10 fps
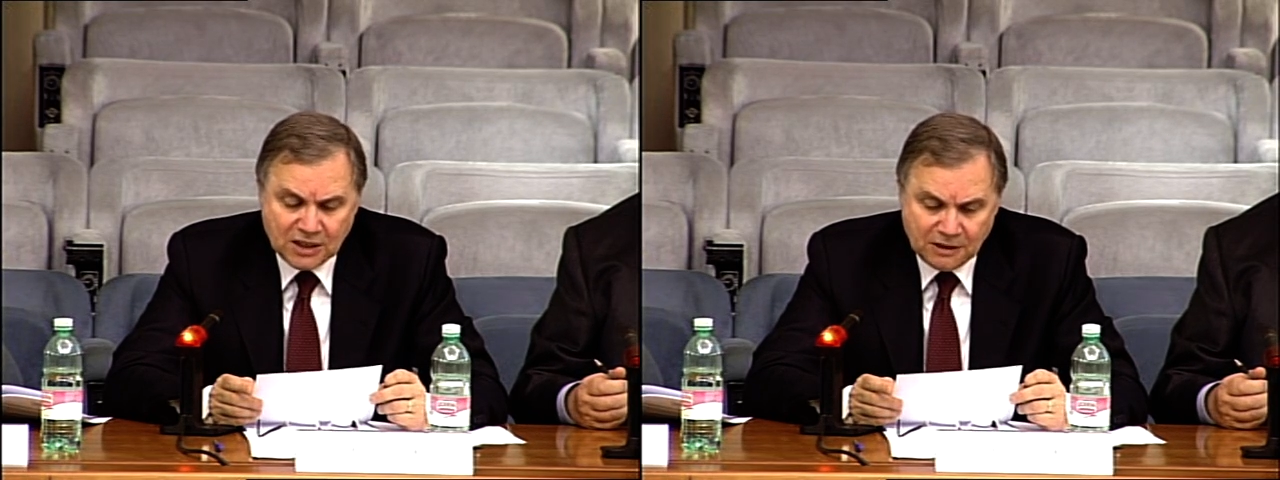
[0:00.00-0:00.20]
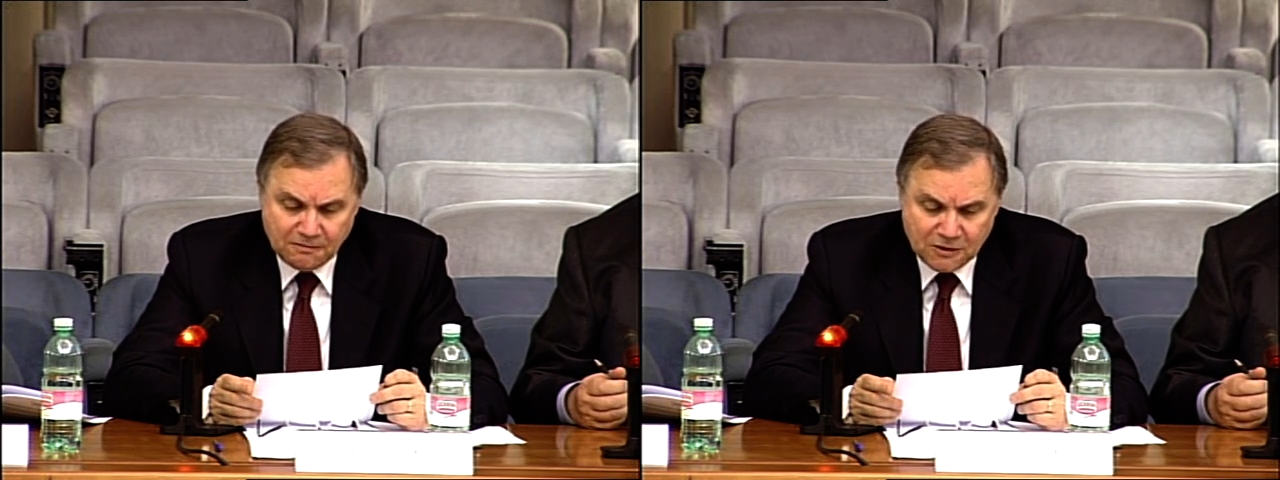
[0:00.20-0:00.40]

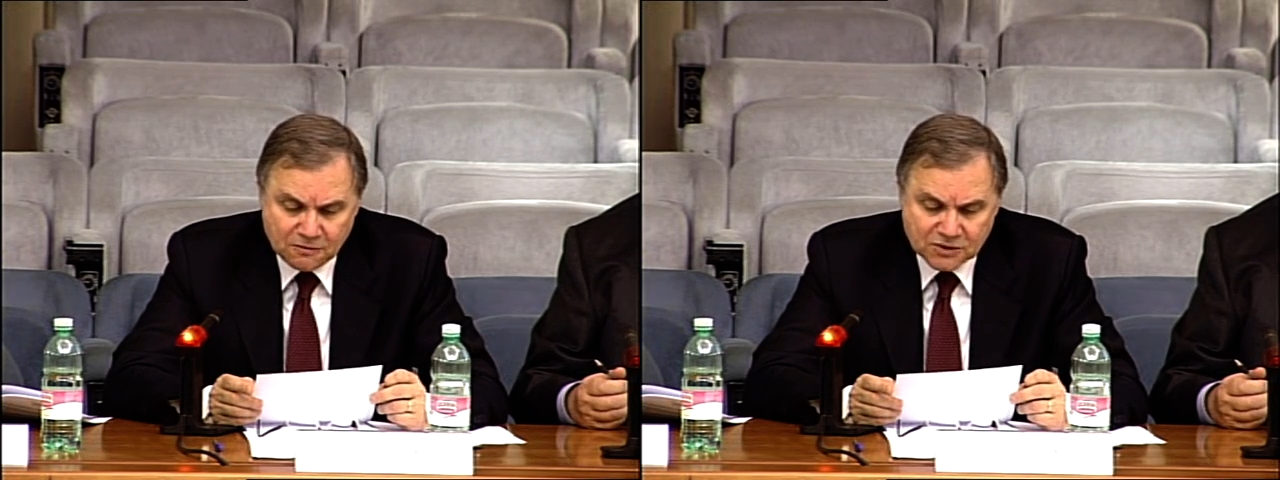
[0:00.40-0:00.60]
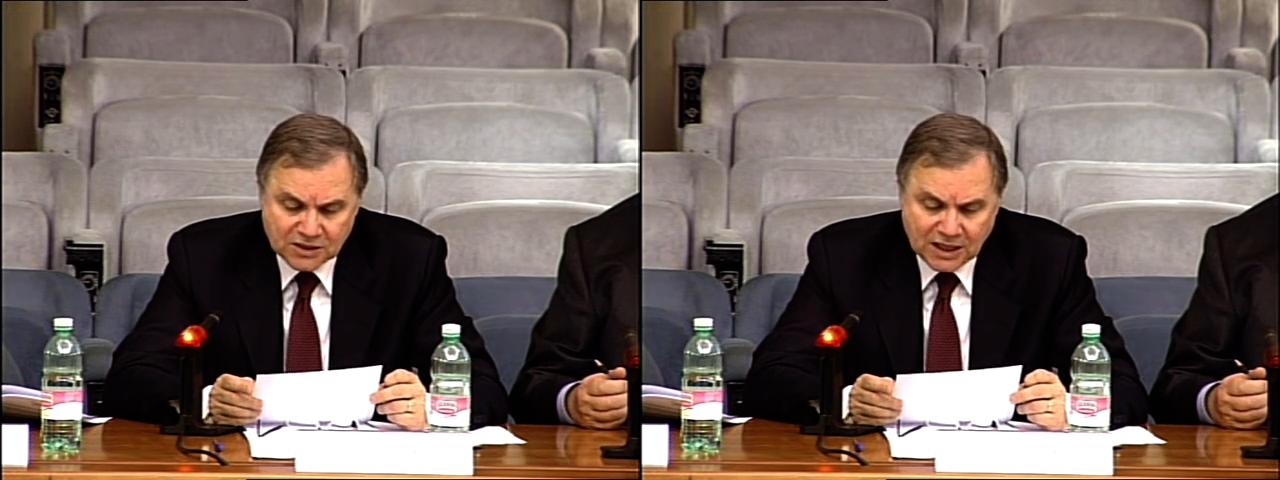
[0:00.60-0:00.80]
and
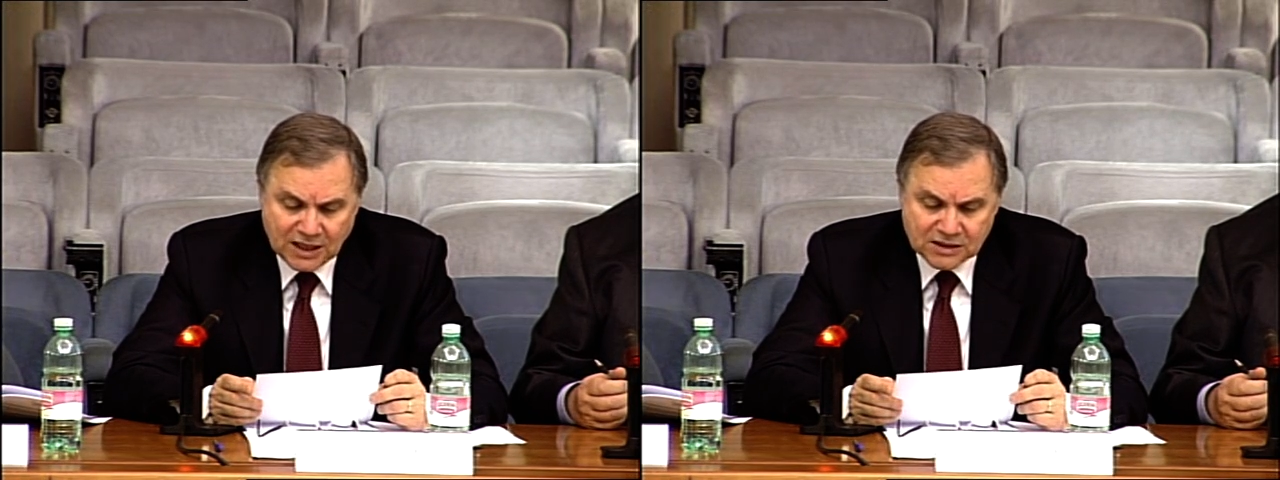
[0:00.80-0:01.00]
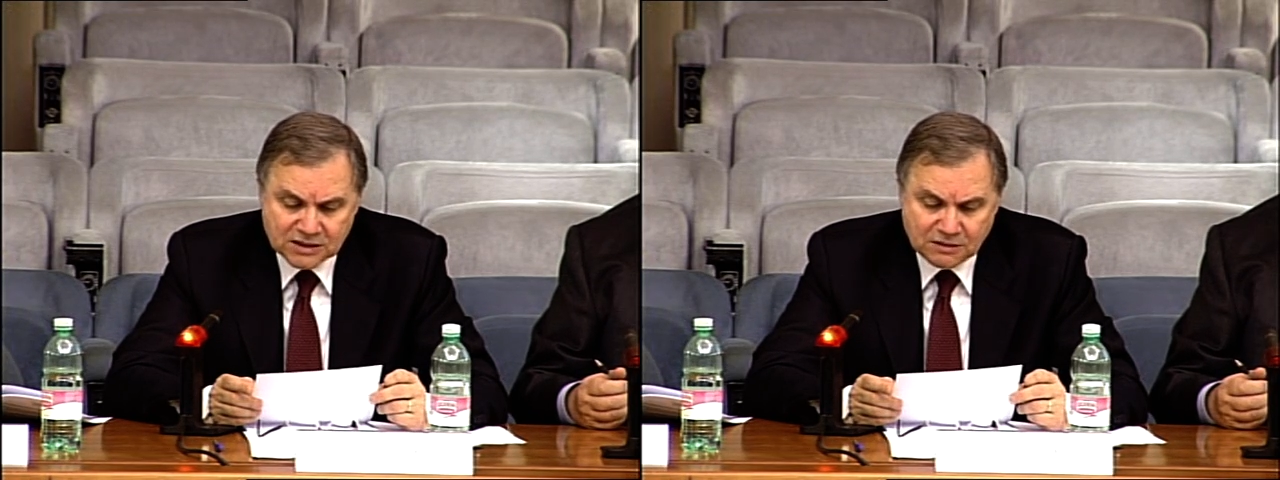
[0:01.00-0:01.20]

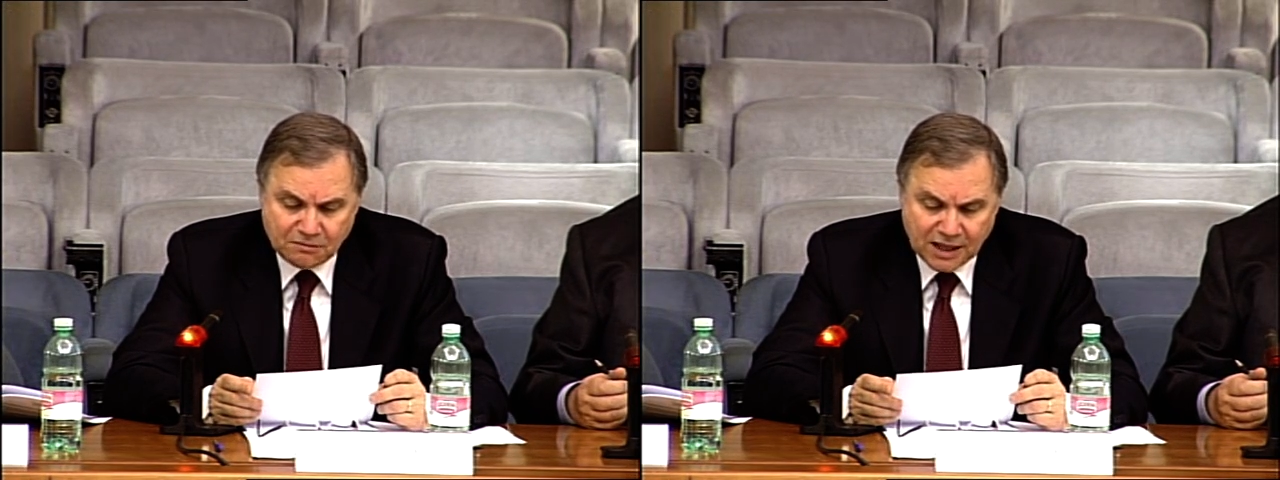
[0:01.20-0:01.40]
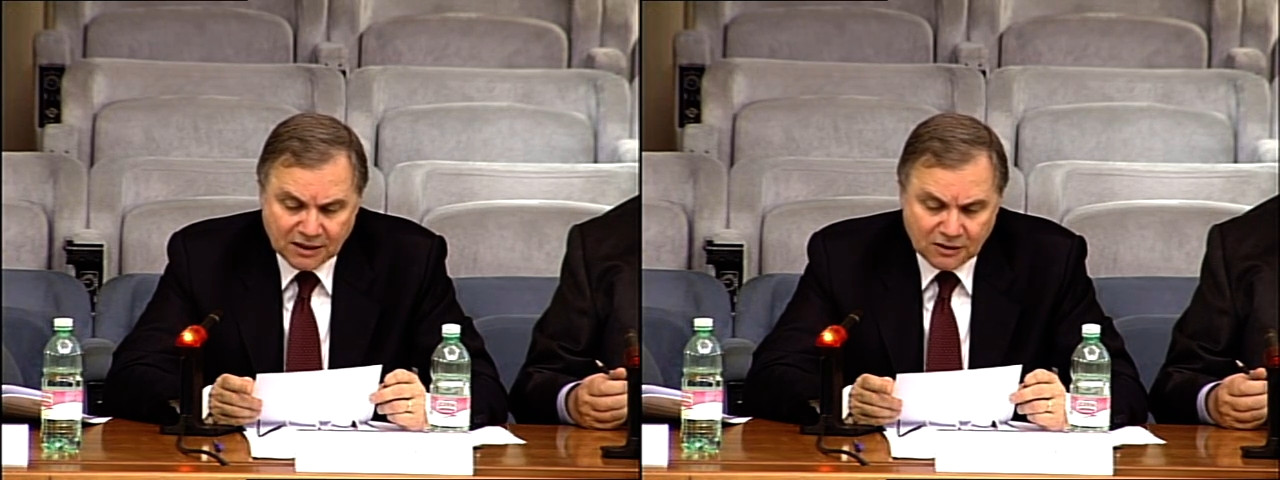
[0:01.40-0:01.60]
medium-sized
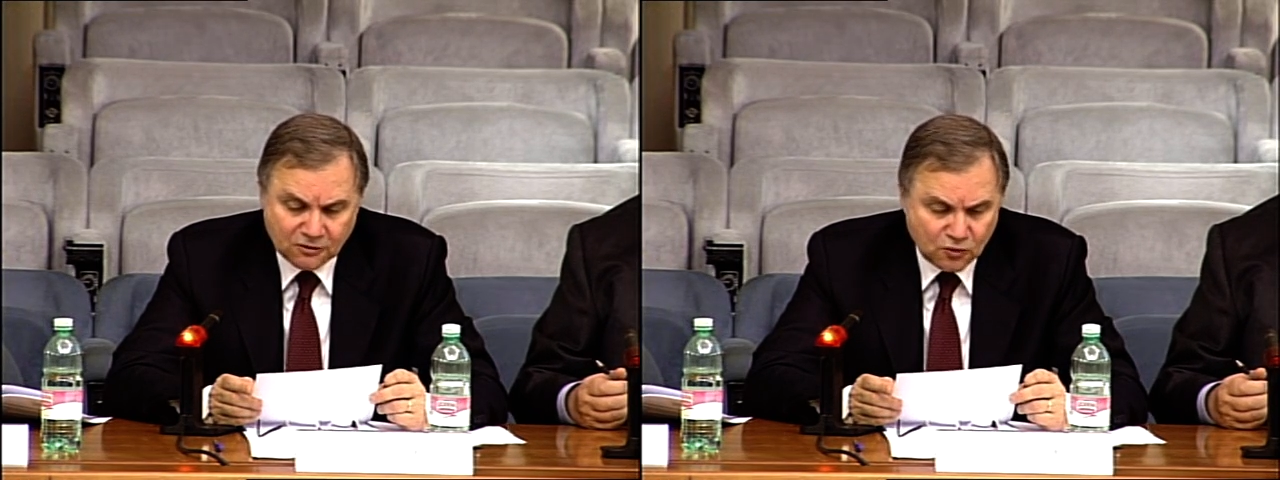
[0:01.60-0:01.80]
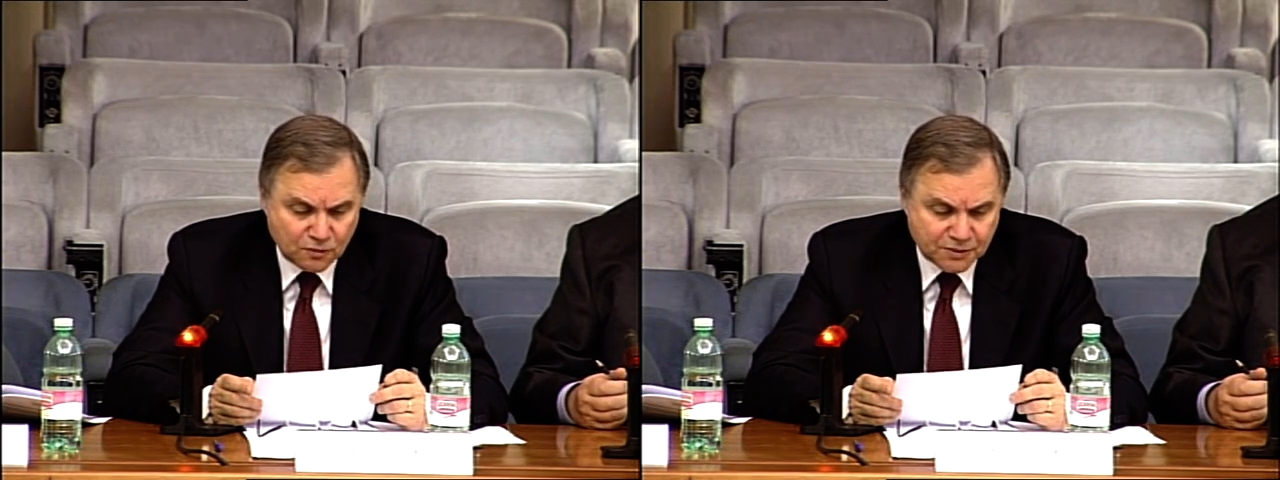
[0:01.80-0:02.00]
banking
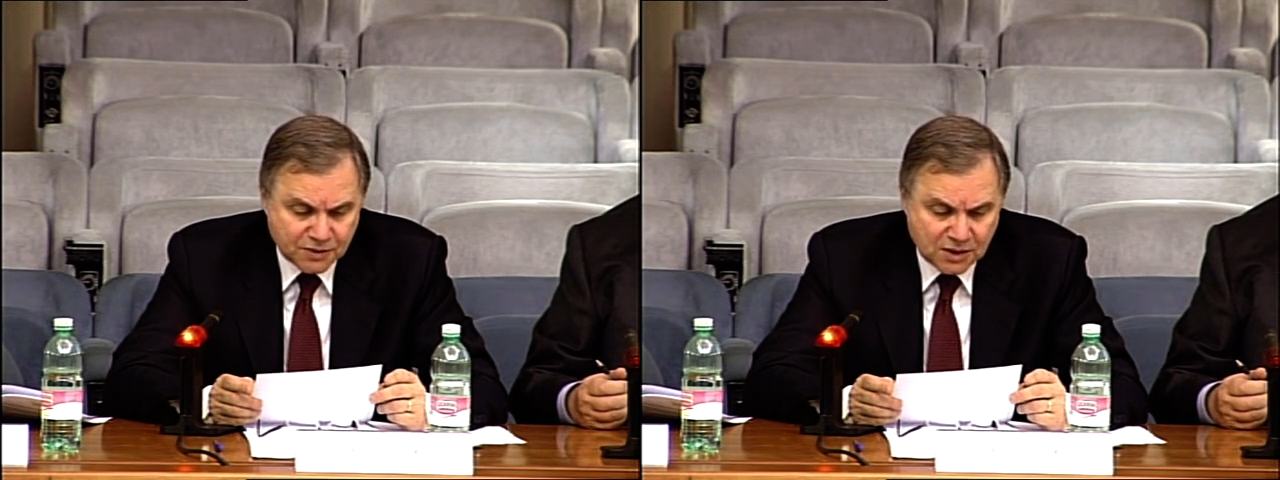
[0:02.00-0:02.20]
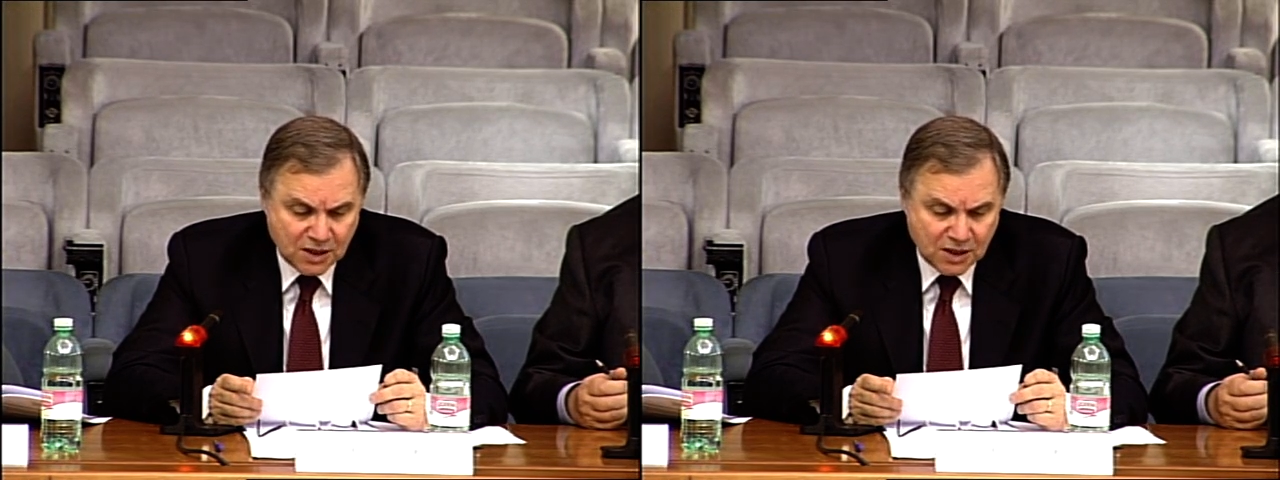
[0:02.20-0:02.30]
groups,